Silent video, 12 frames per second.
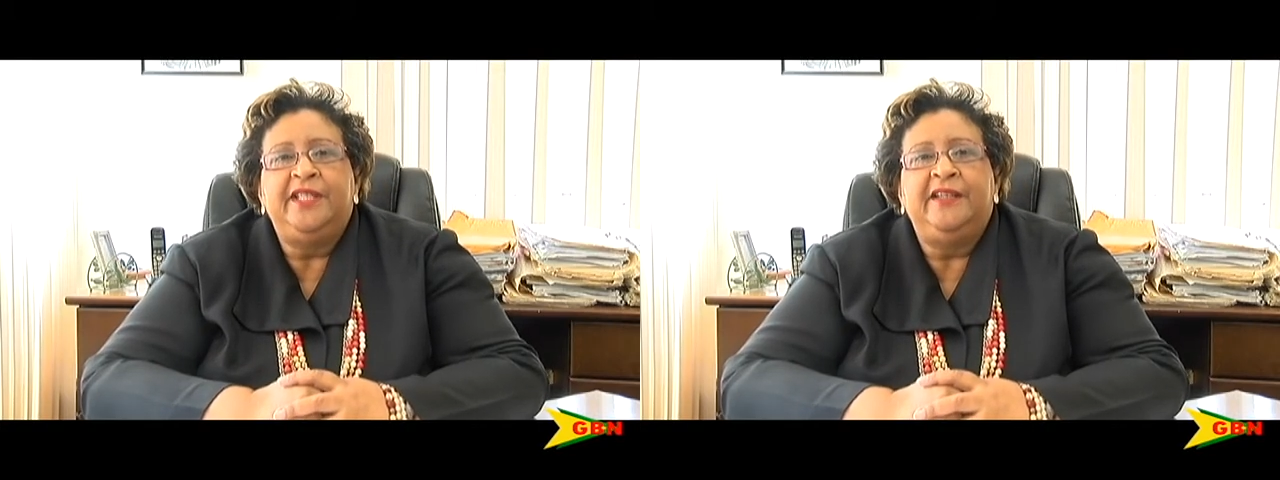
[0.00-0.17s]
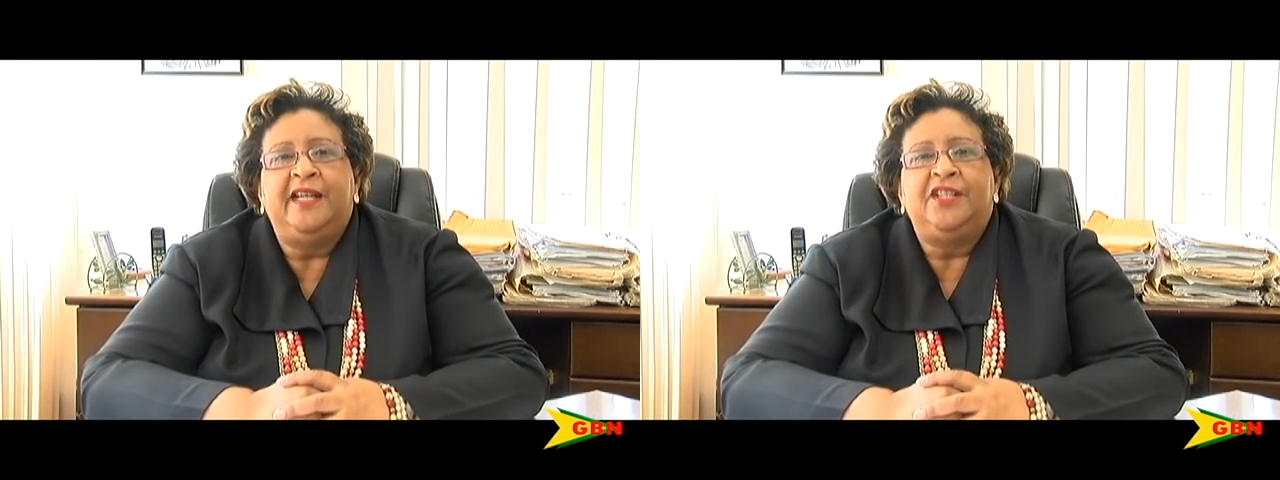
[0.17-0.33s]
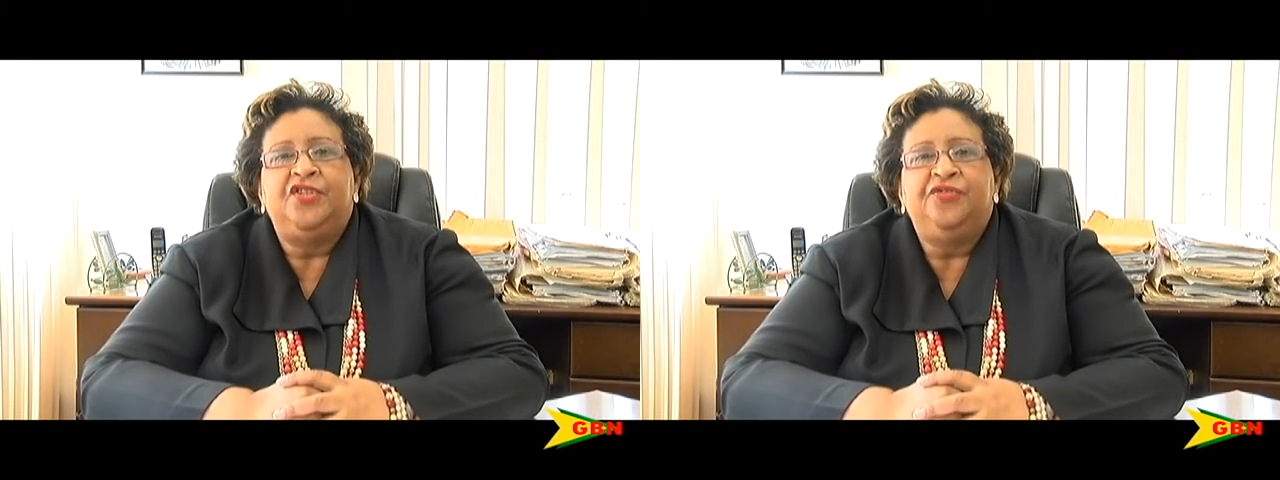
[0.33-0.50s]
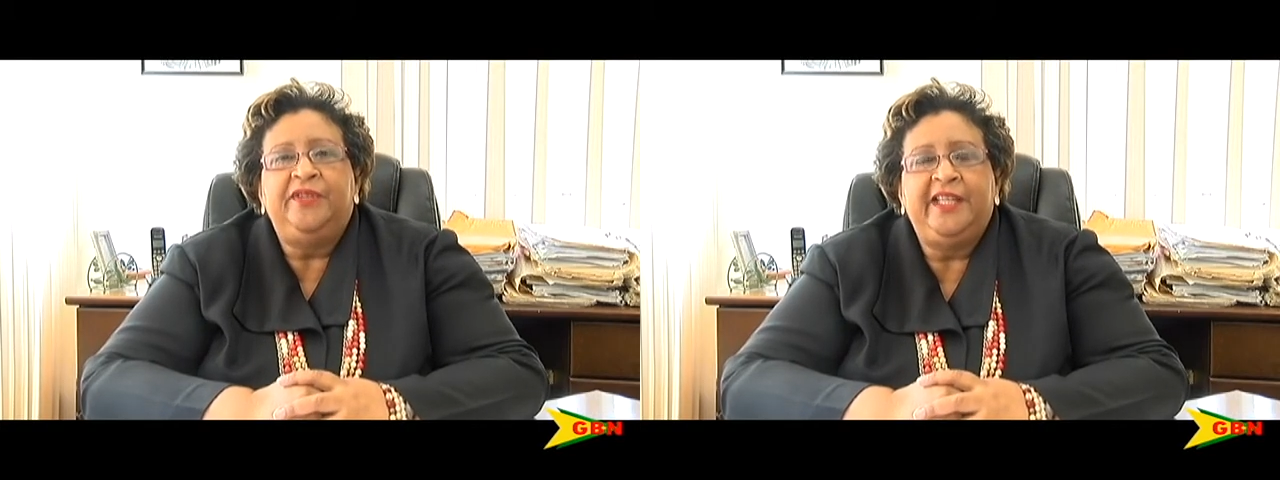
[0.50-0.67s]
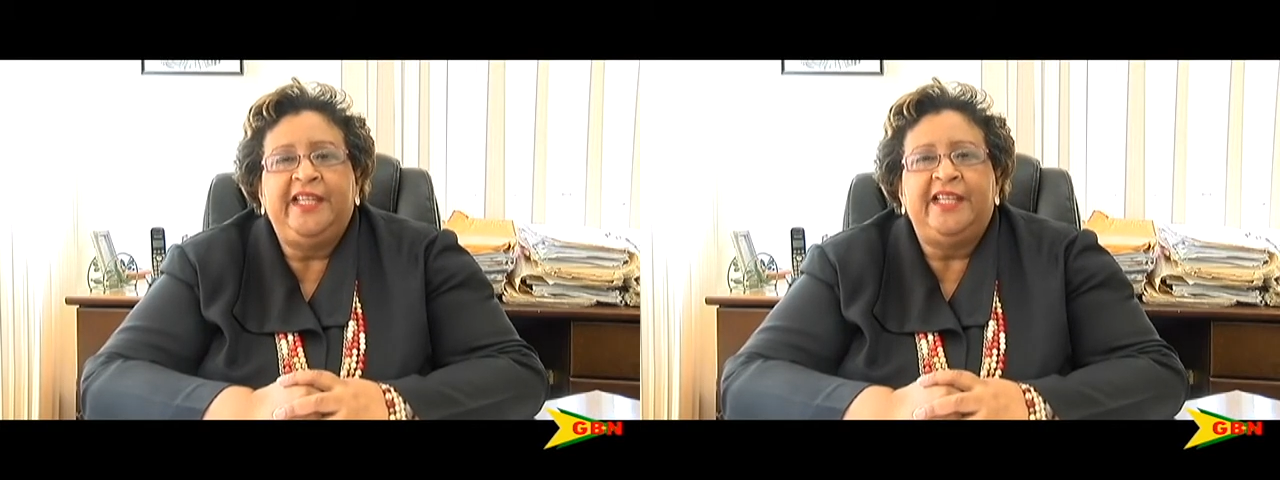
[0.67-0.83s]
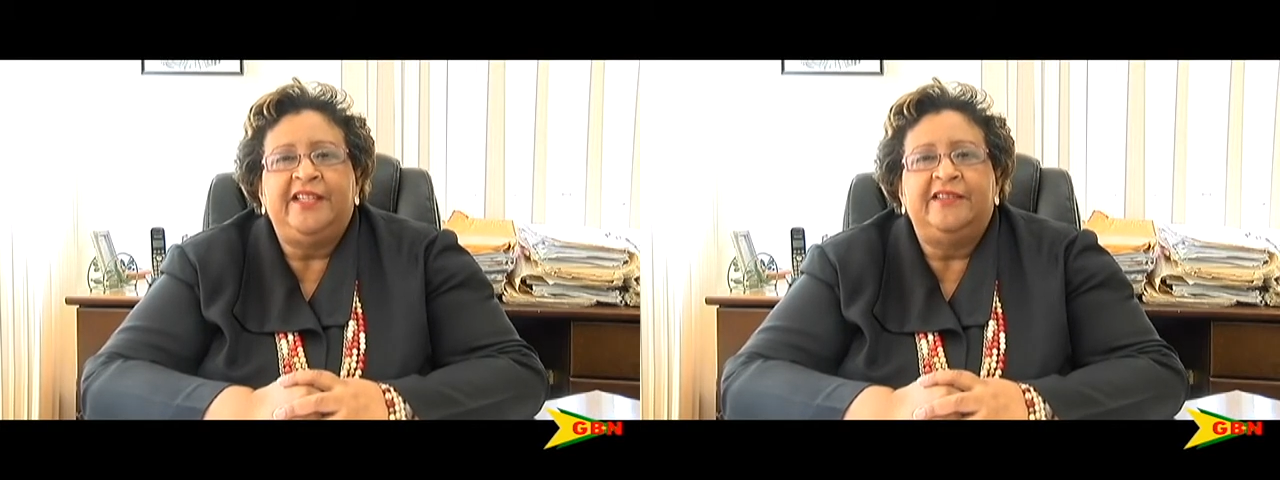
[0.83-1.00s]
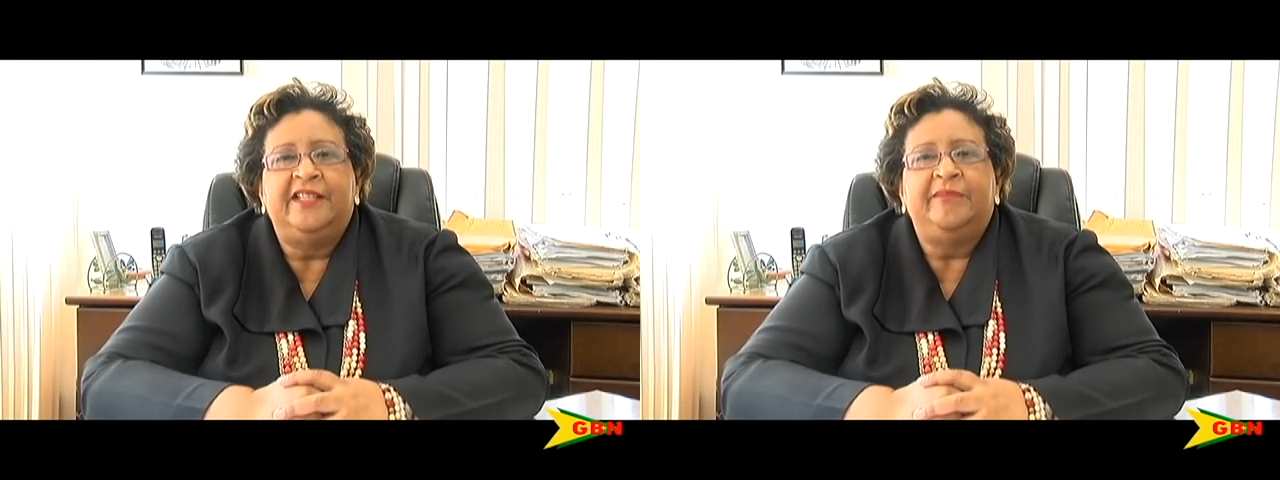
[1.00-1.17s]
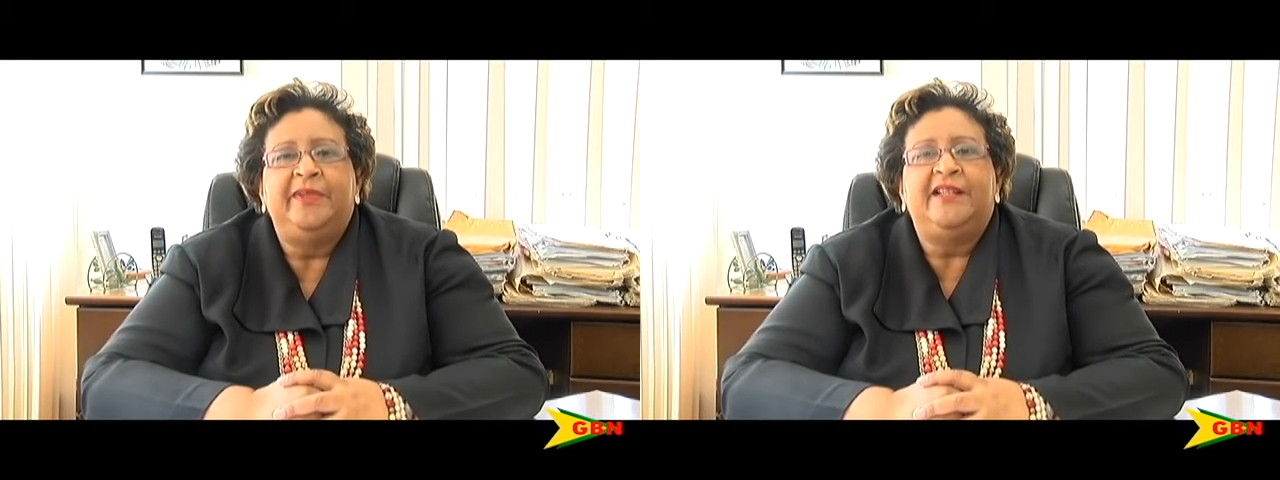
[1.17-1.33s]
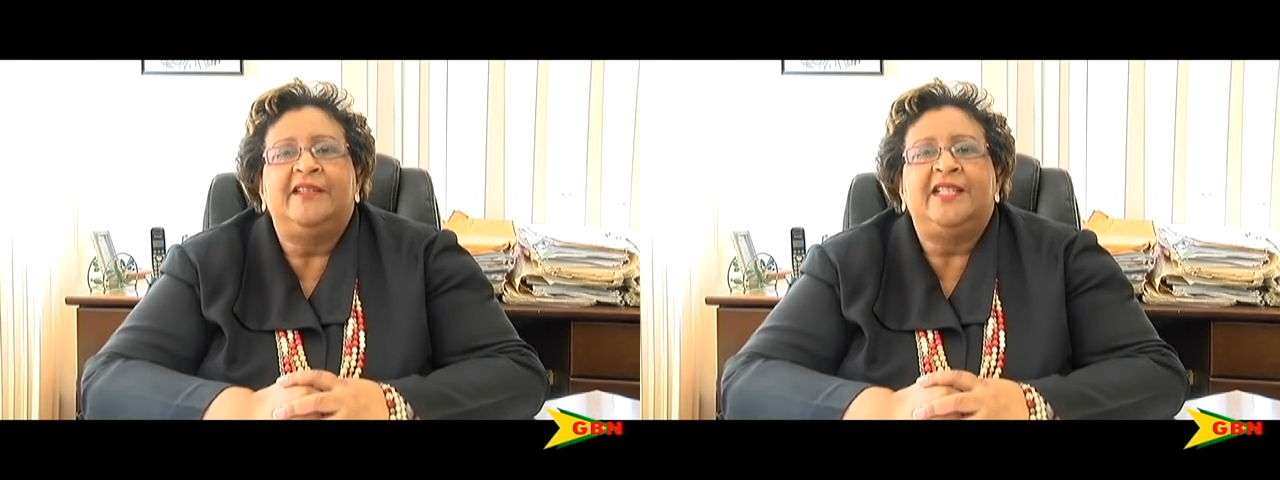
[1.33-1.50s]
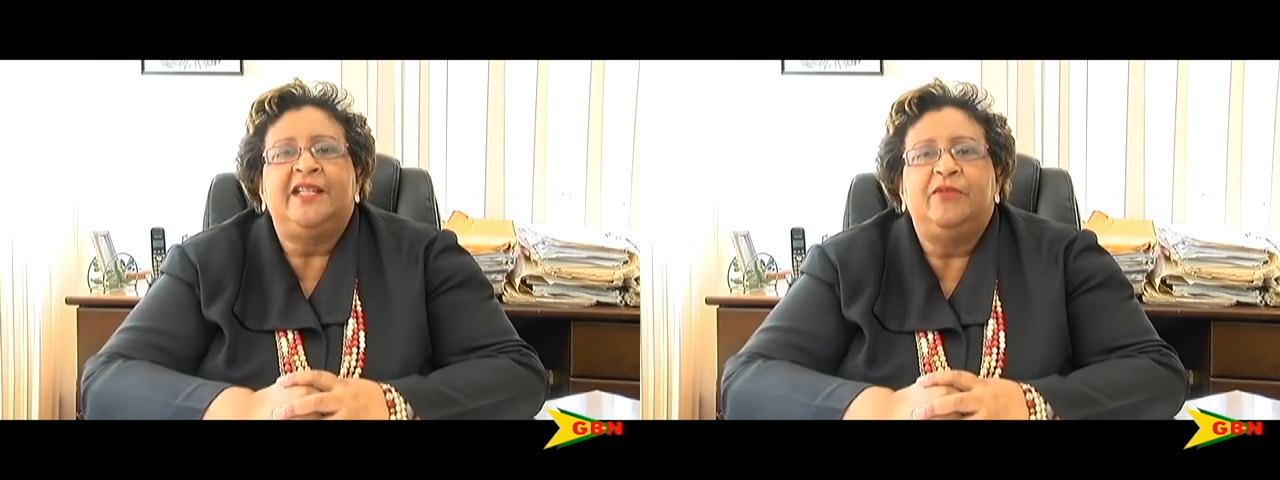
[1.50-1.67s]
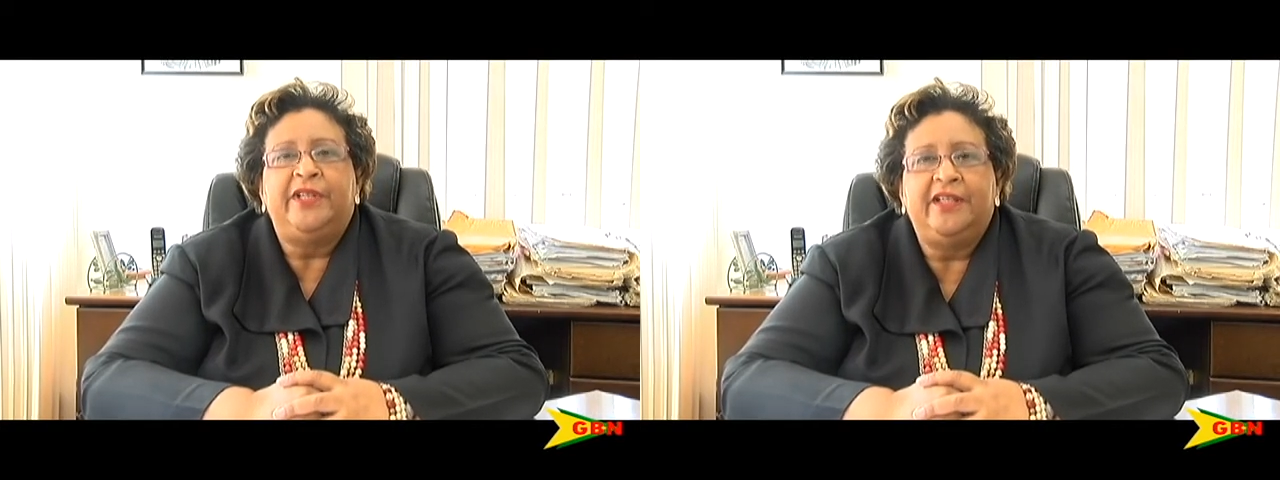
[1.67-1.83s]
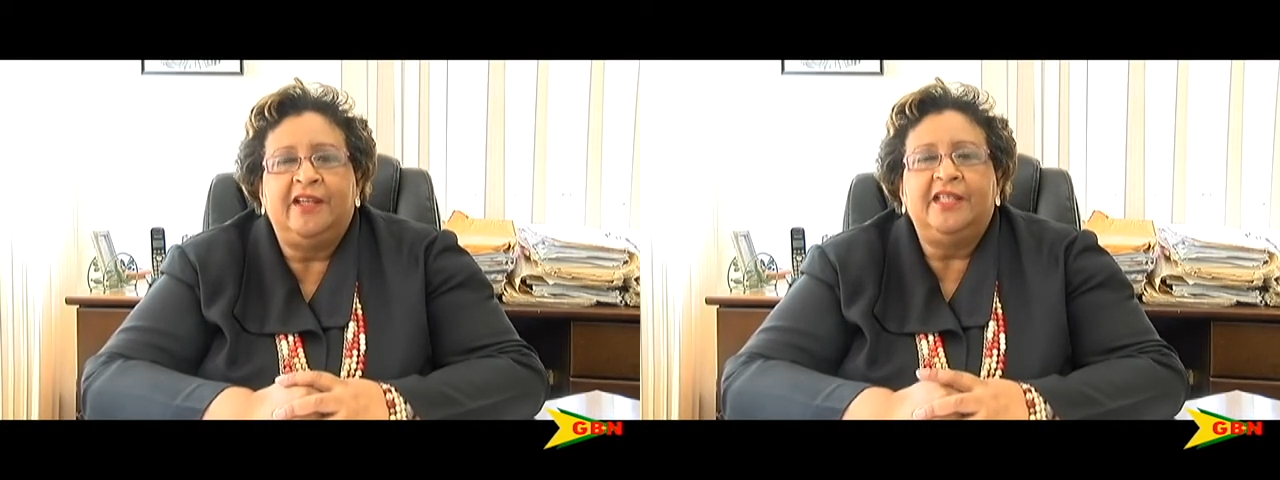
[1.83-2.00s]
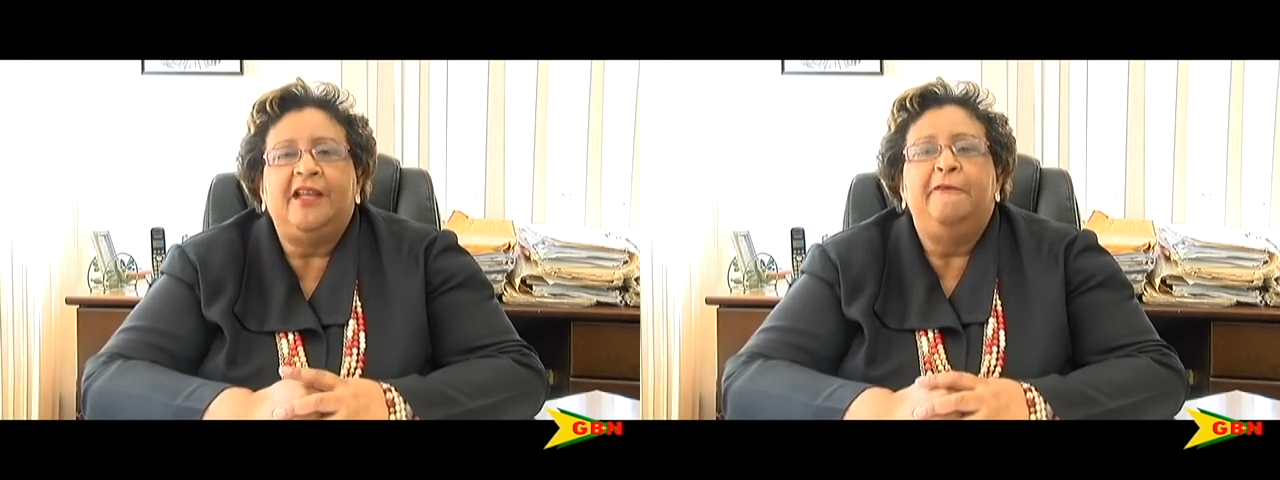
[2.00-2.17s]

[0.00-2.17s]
to adjudicate on it because they were not